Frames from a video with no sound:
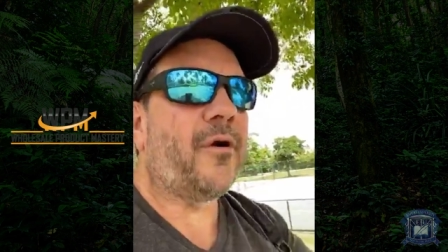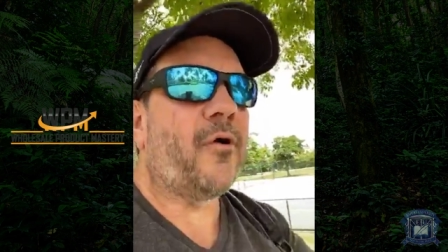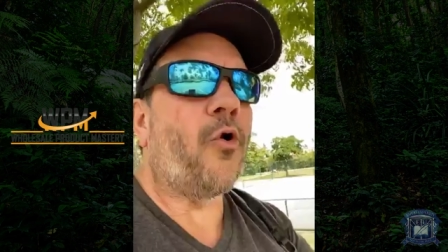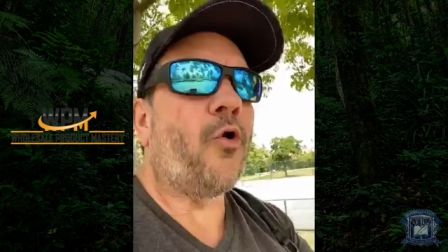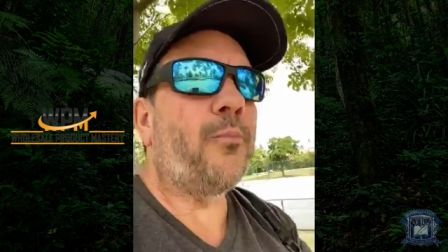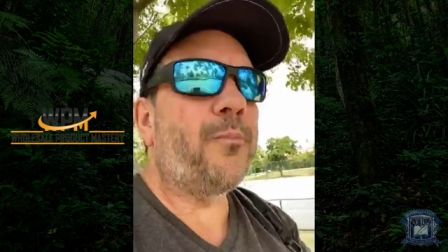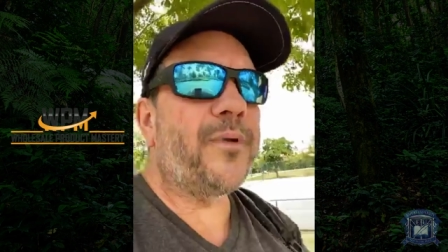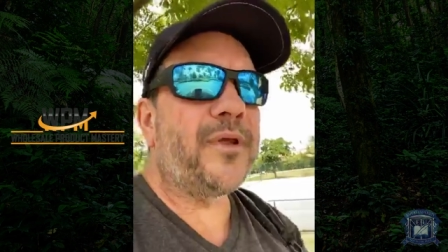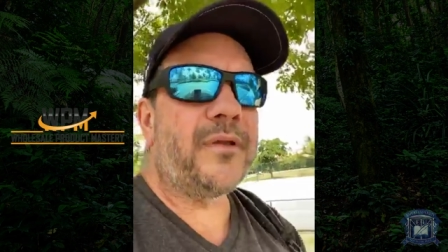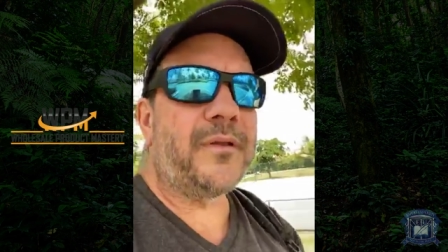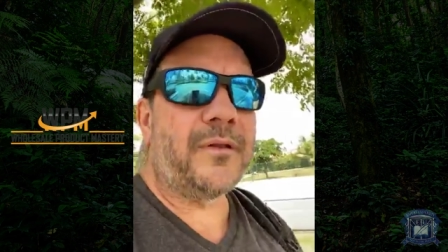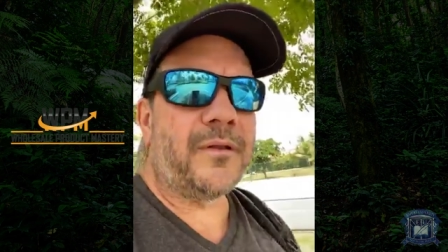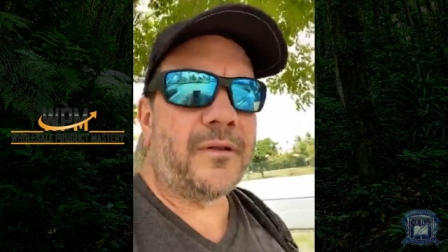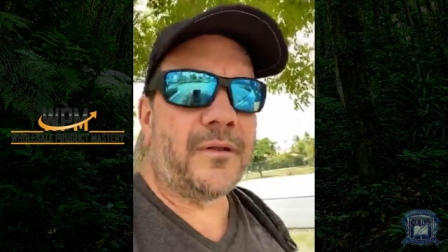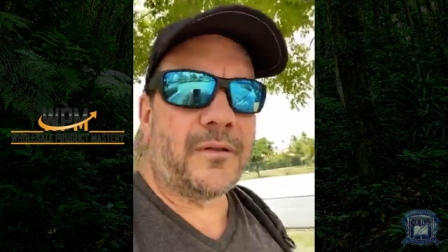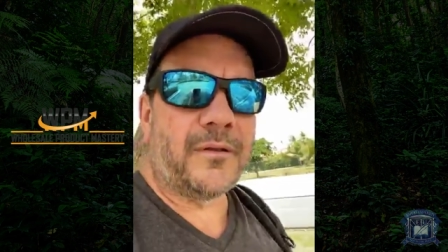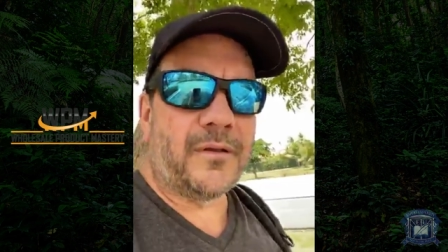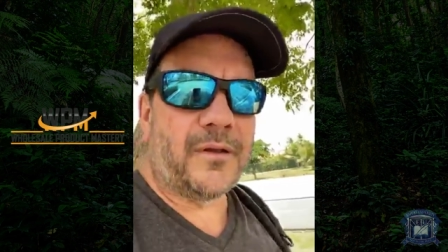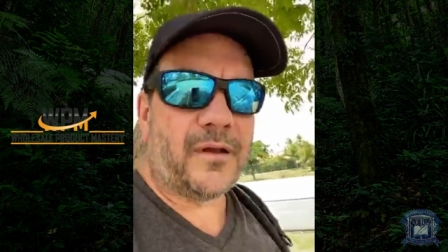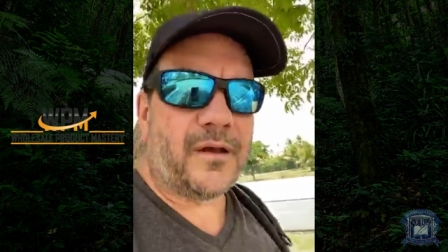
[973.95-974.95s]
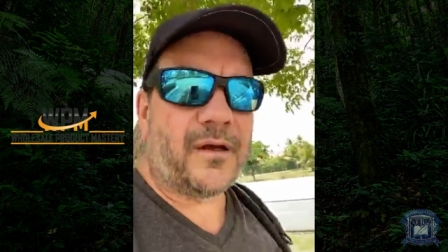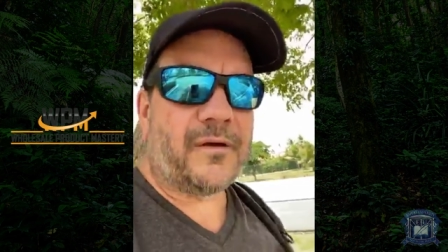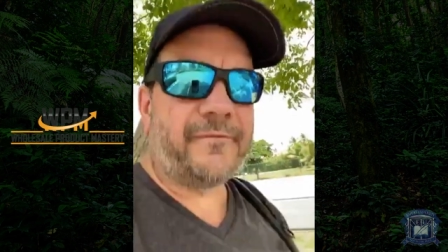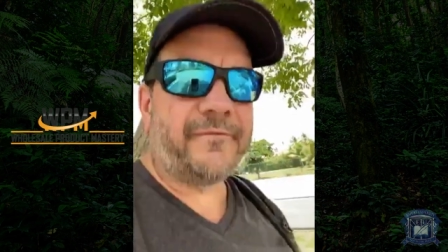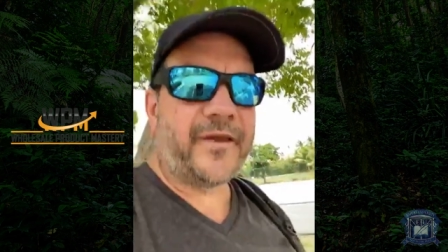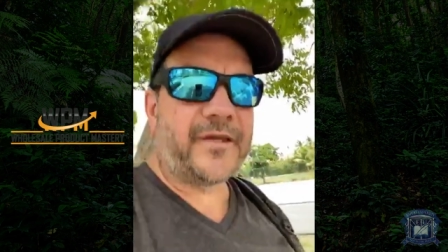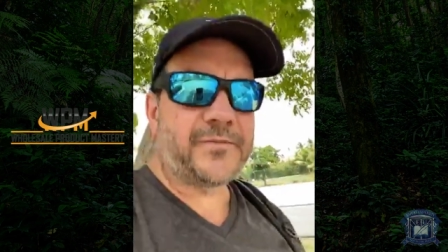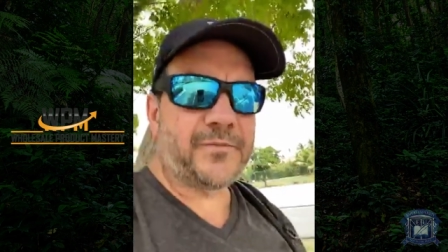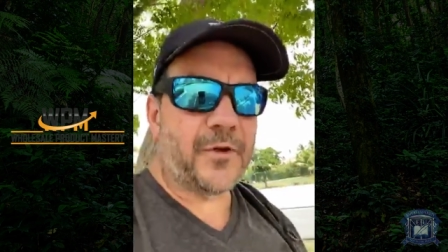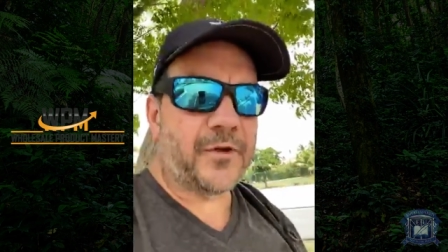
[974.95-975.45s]
open
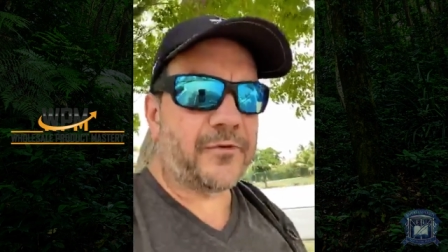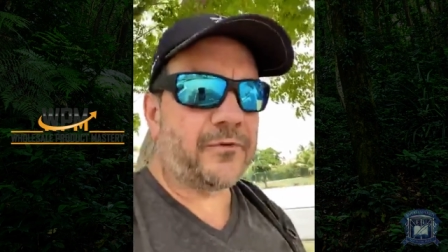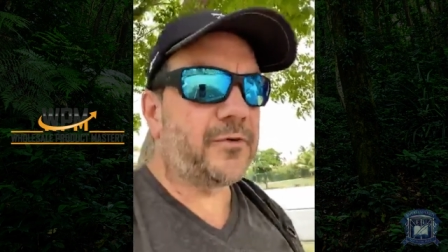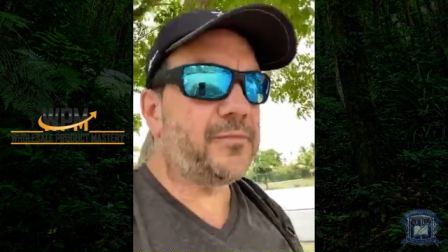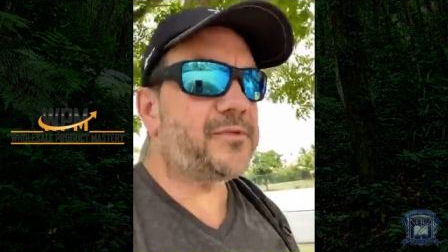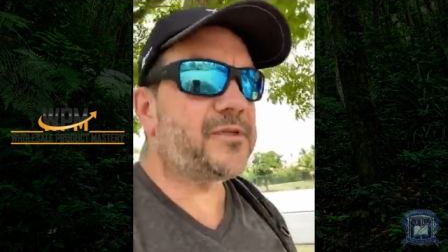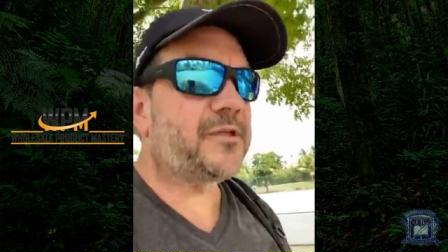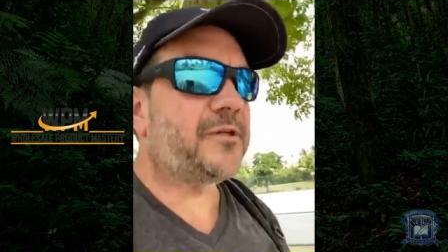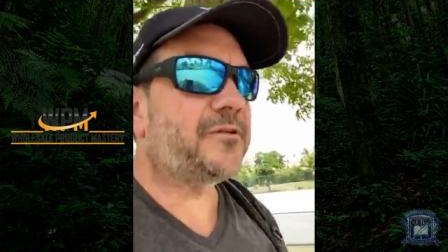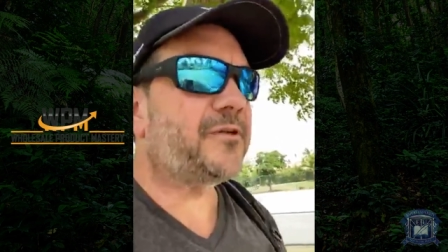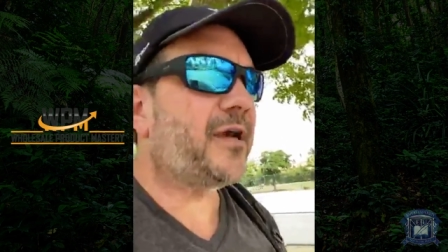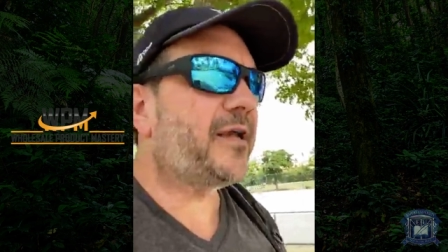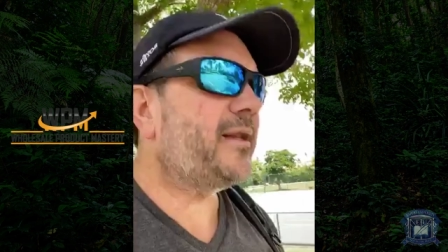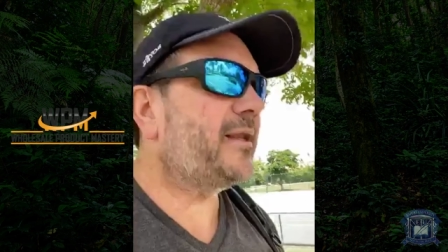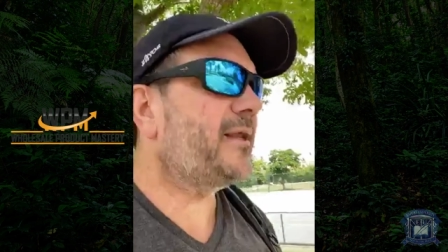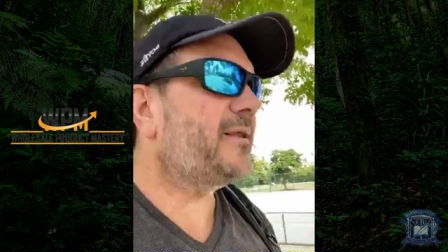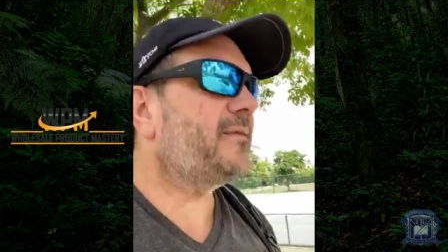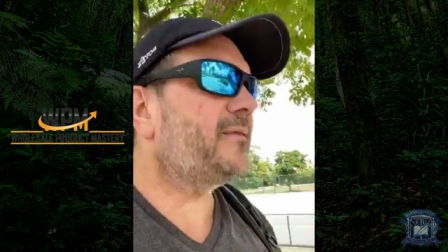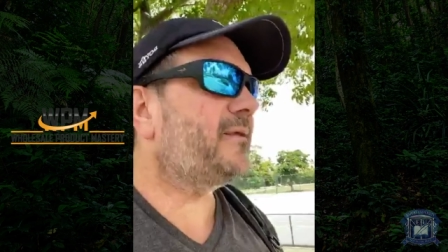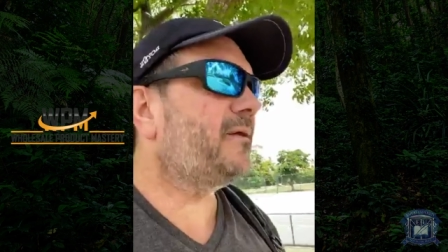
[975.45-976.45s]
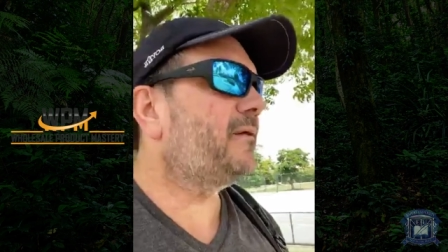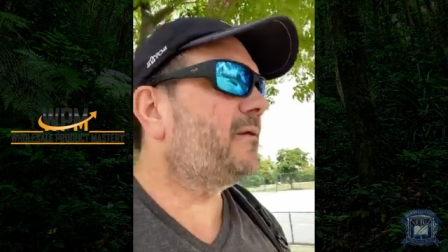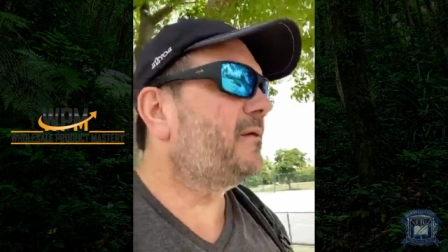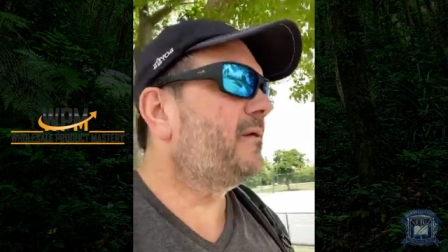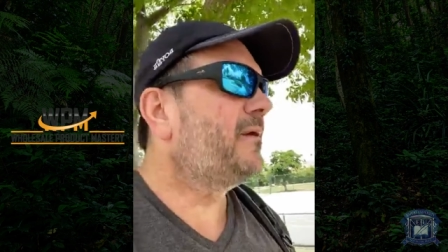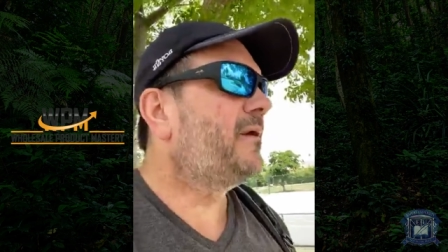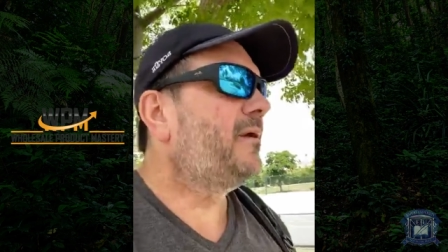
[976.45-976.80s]
Facebook groups to try to get the